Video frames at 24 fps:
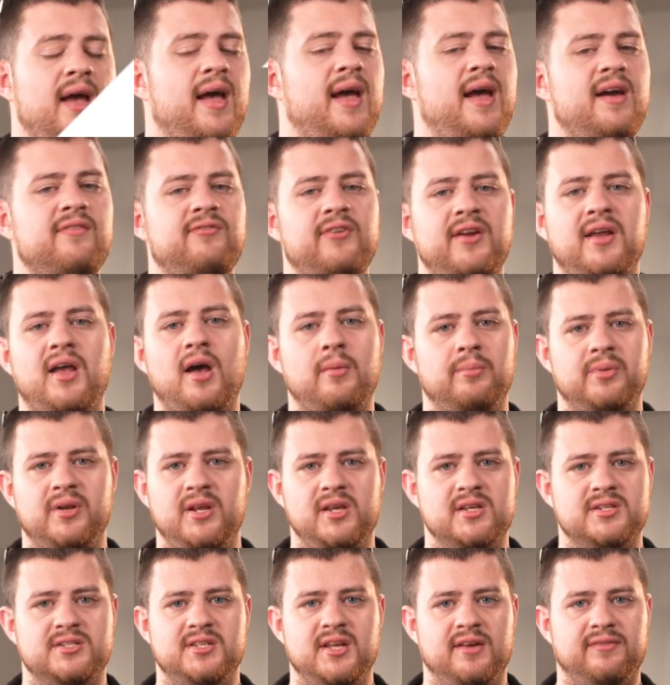Every
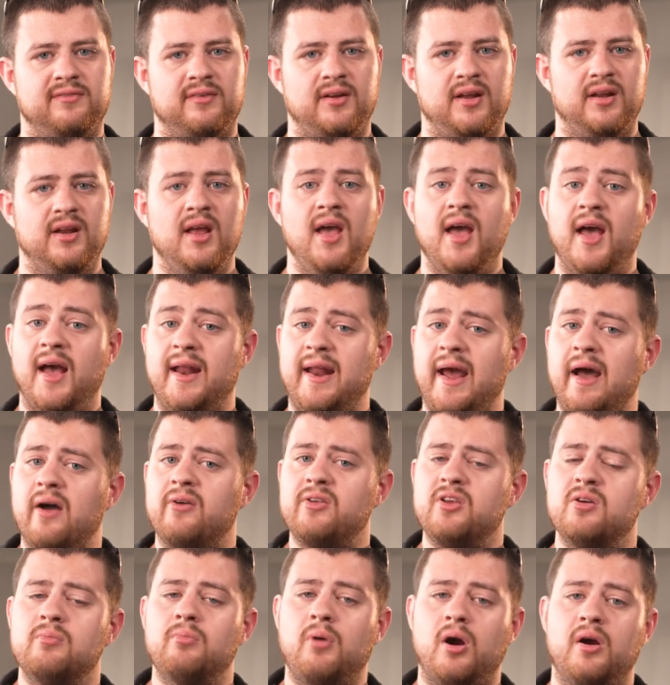company is different, and how
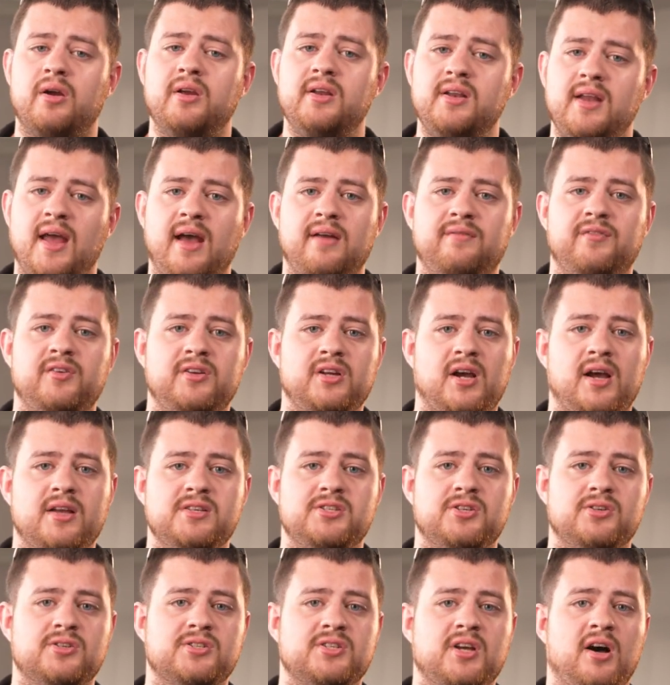you market and advertise
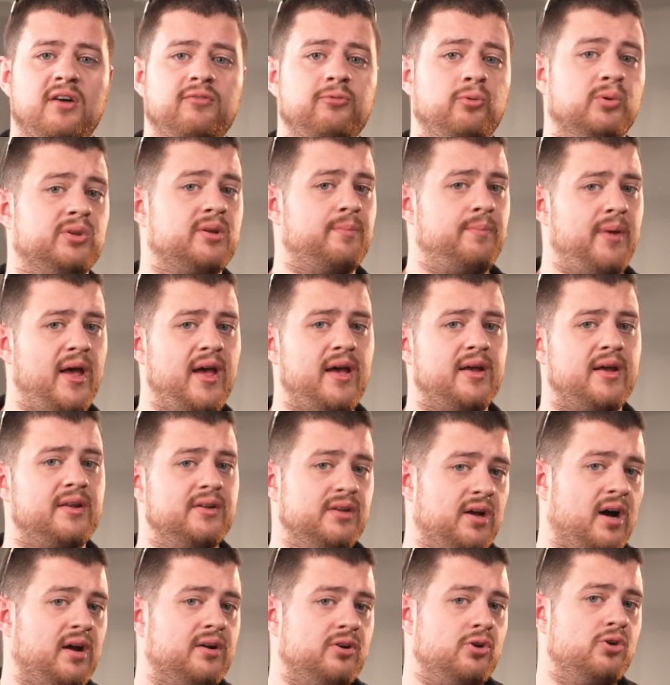yourself will depend
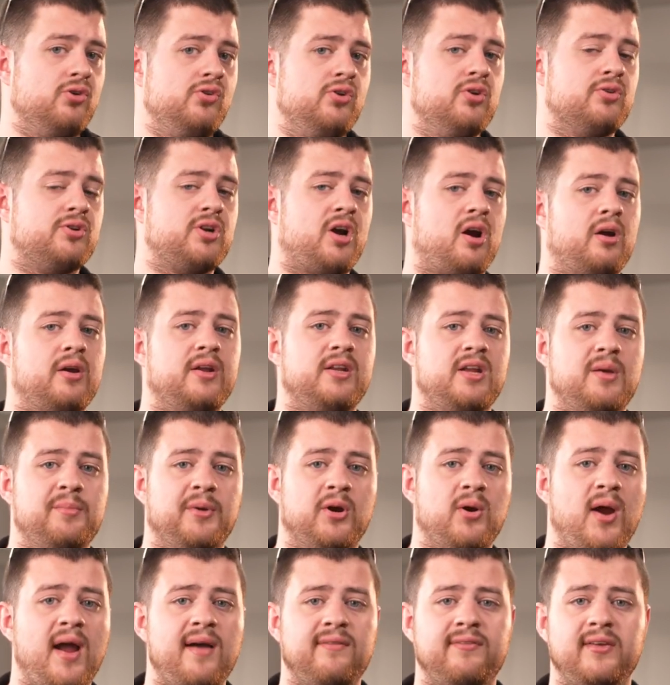on who your target
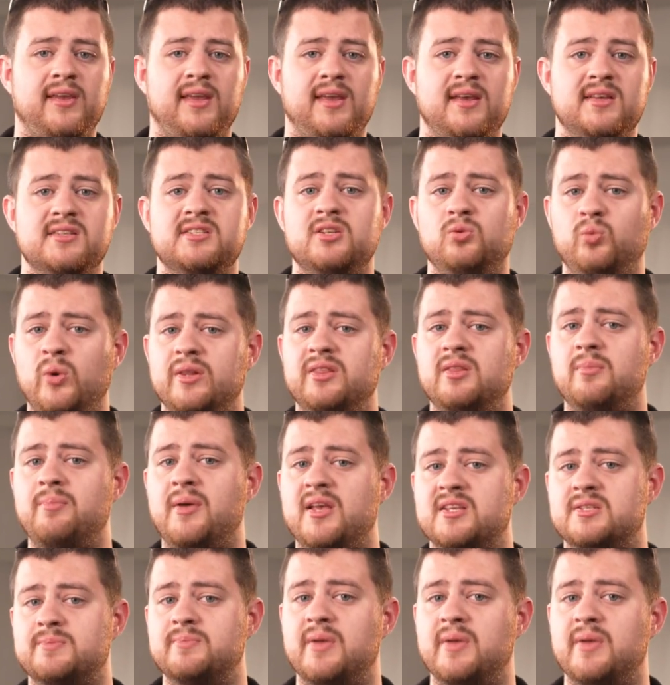demographic is and what the best